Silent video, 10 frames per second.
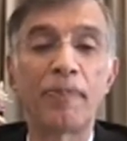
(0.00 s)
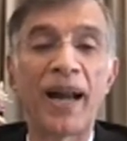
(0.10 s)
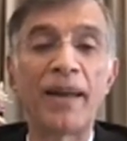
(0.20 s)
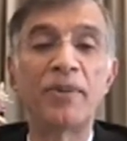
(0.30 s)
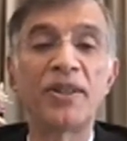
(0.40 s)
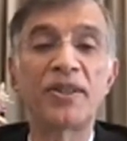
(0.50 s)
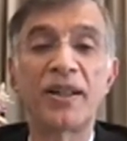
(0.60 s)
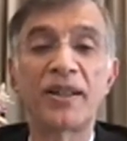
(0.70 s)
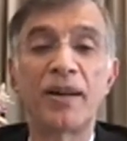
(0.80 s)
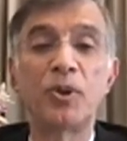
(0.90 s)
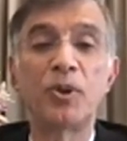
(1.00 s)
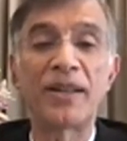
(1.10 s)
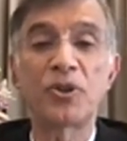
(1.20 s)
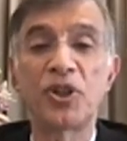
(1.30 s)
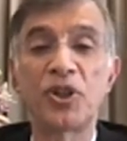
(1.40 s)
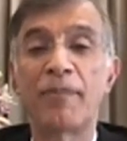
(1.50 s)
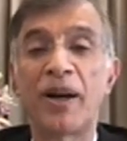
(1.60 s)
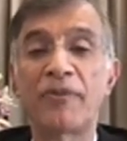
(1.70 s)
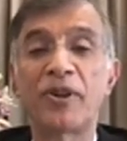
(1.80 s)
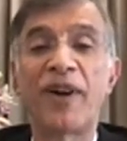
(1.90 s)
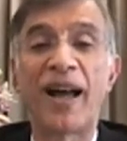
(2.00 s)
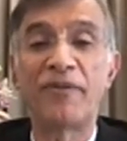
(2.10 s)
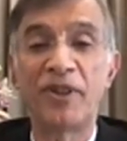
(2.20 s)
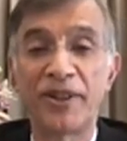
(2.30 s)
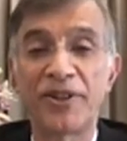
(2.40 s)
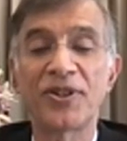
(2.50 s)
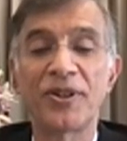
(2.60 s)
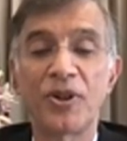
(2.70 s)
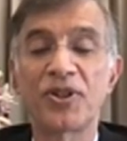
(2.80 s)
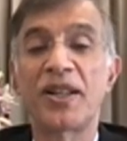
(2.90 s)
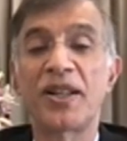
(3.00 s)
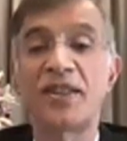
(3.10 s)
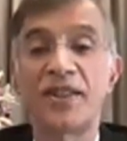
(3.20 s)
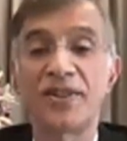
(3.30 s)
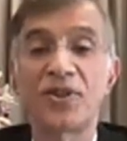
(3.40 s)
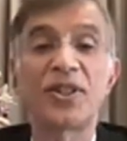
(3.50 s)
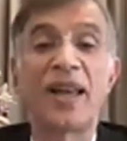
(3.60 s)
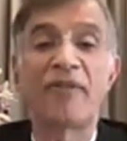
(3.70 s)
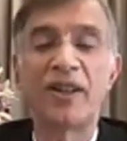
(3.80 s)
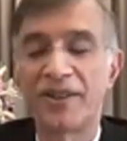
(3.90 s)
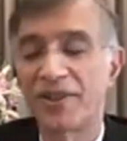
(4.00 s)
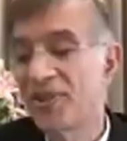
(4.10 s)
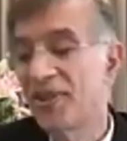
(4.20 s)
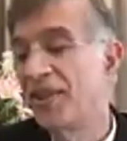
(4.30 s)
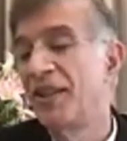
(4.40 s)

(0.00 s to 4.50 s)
a prime minister had come to ASSOCHAM after 5 years or 6 years or 7 years.